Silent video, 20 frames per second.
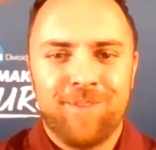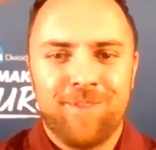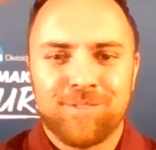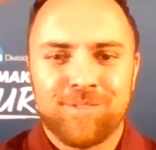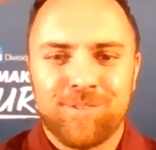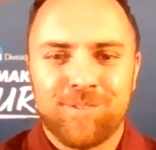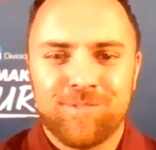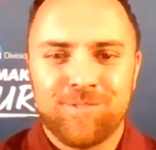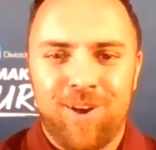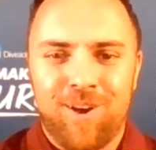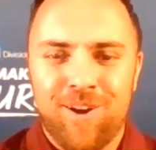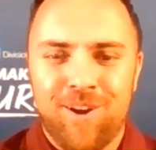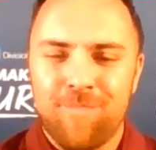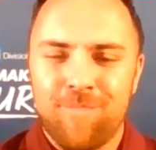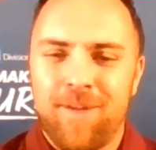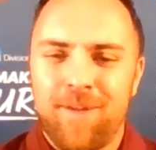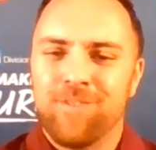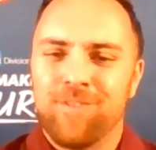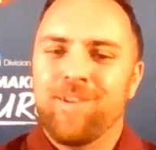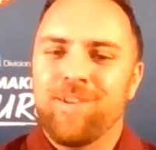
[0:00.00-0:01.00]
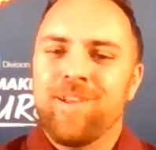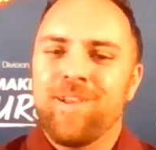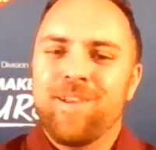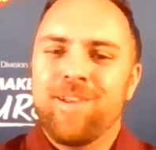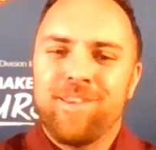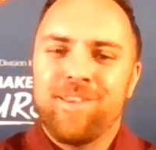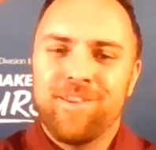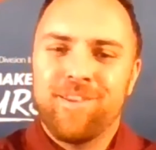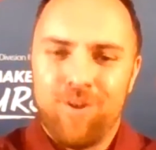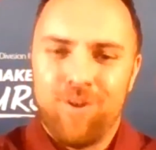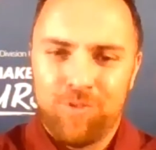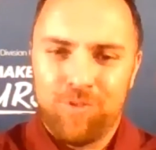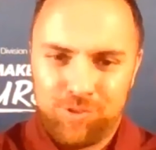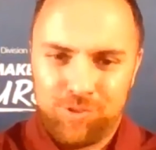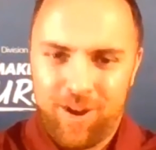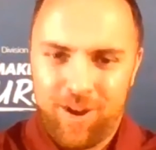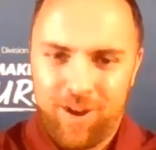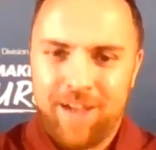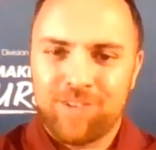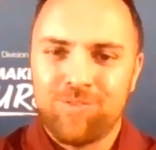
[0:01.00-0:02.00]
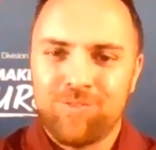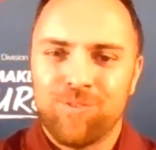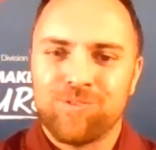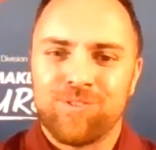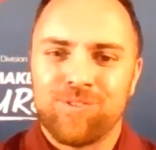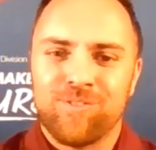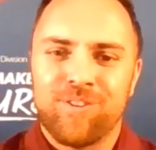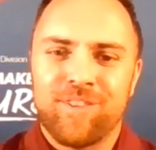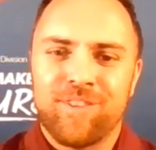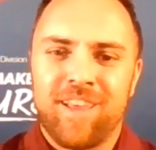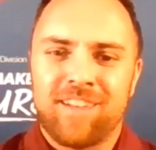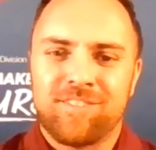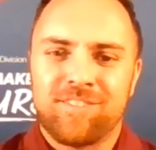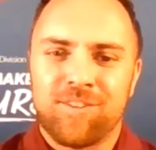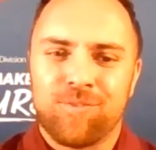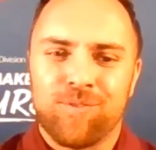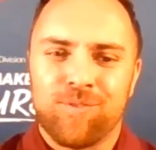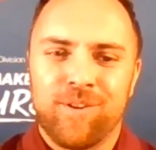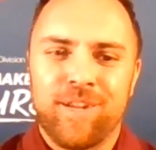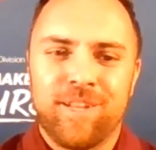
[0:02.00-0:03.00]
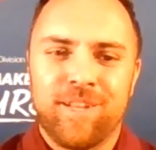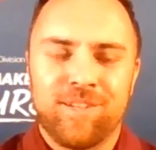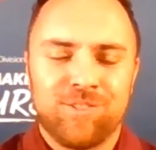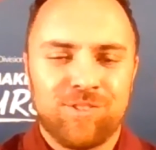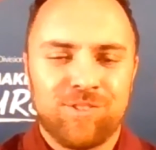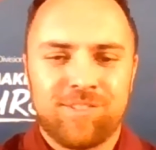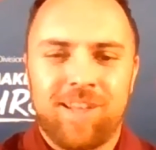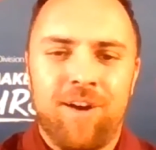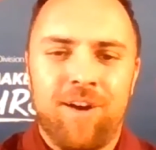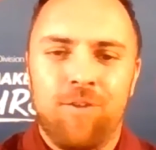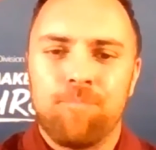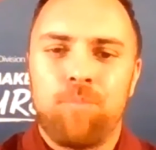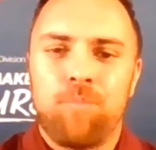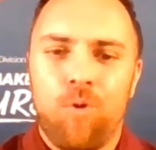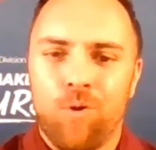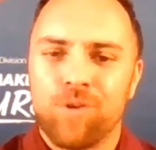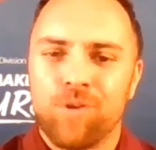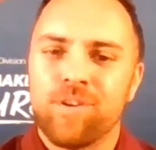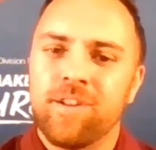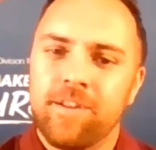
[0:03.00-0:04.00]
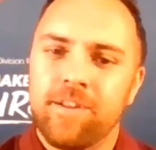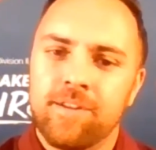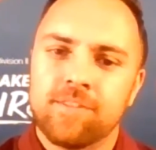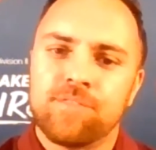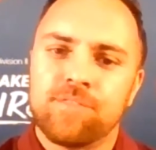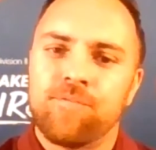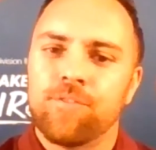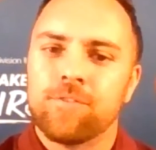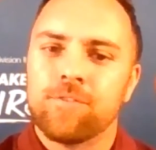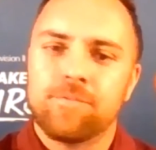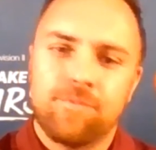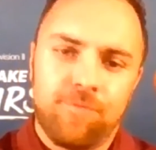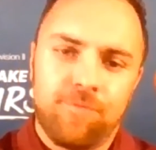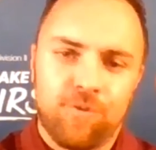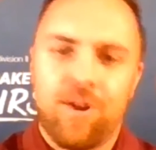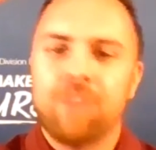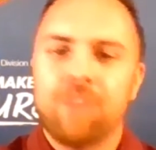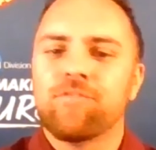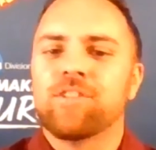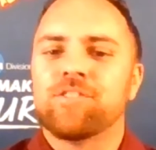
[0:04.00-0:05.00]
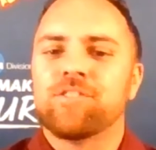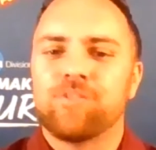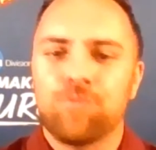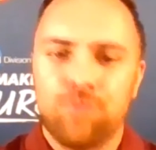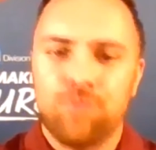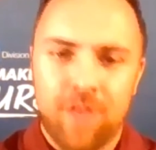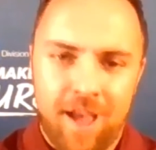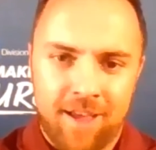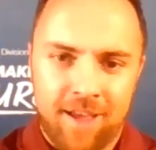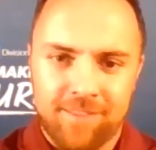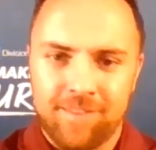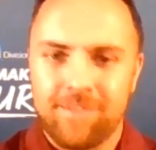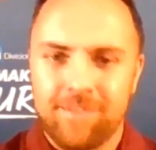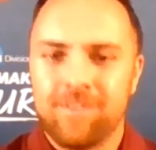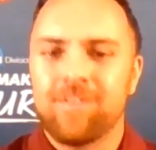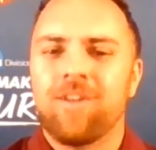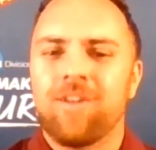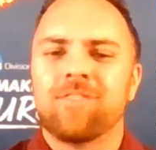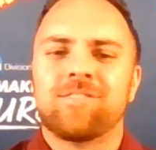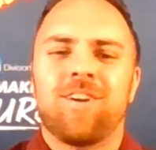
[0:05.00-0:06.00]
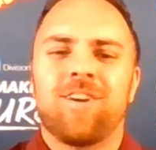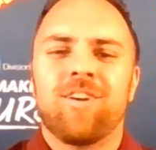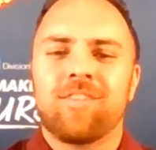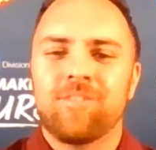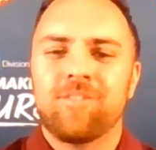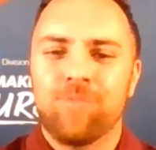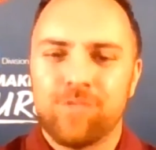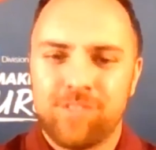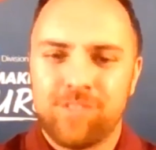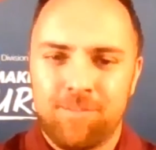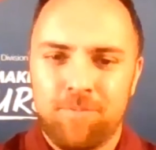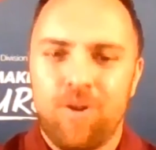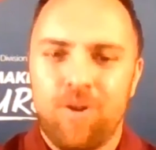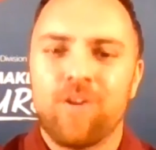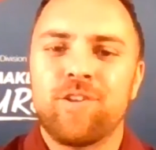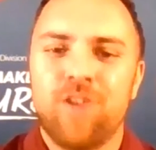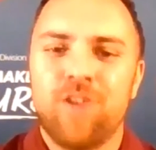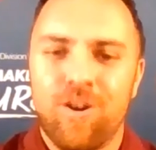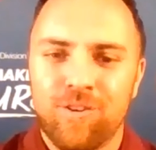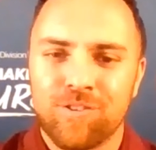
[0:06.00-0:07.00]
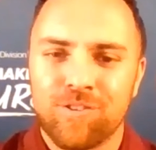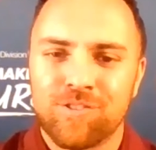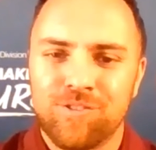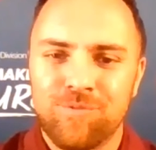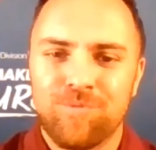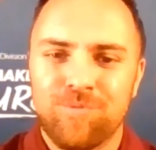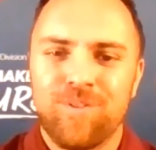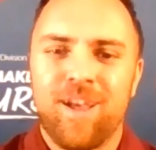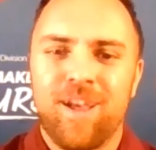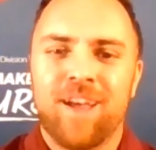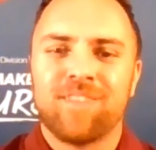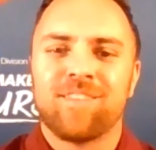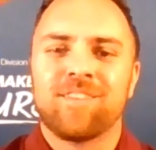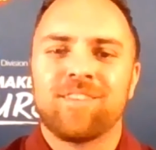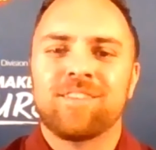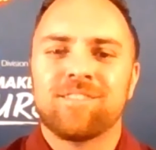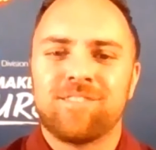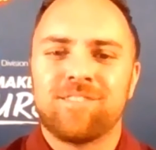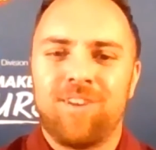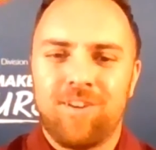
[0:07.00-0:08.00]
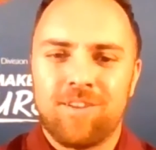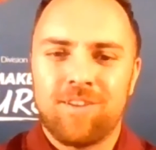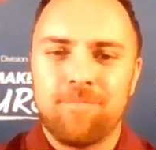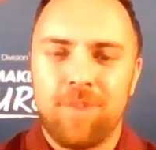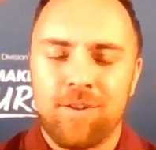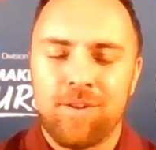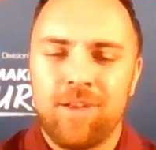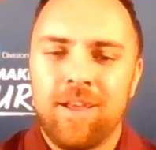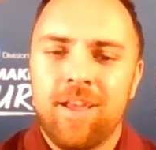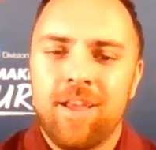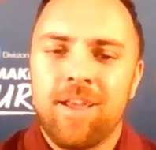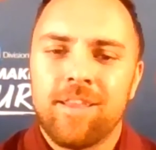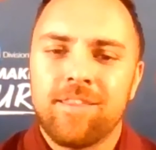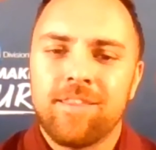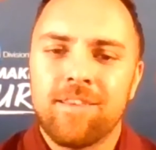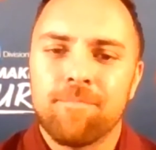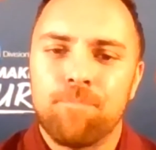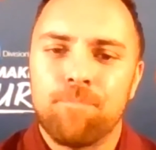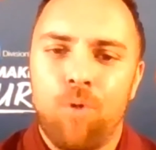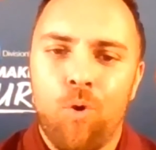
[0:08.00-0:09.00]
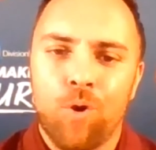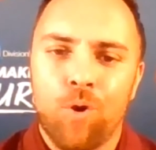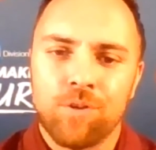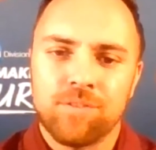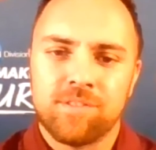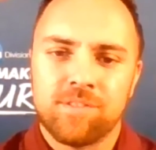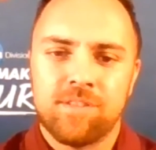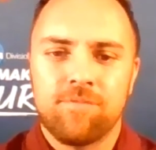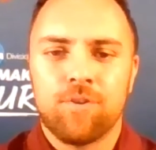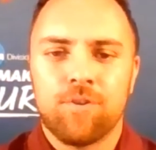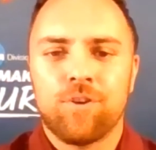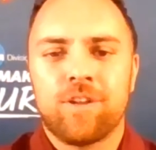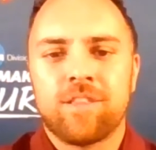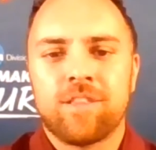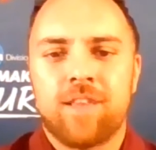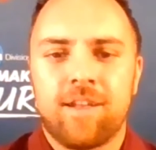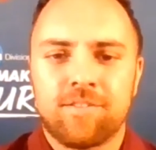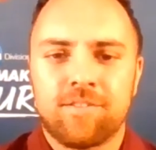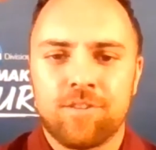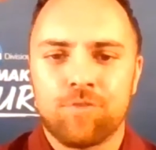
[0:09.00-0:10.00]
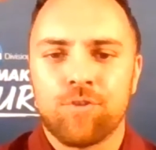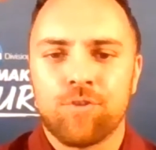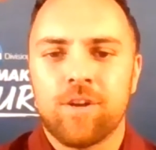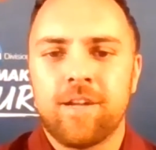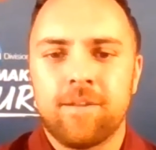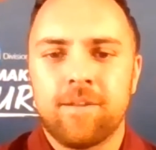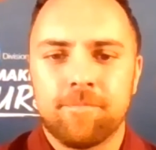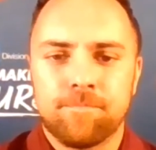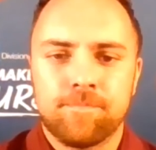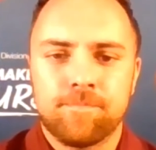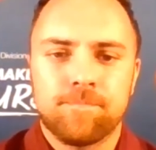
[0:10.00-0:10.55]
So talk about, the track towards earning that degree and just how important it is for every student athlete, talking to some of our younger student athletes, talking about the importance of earning that degree.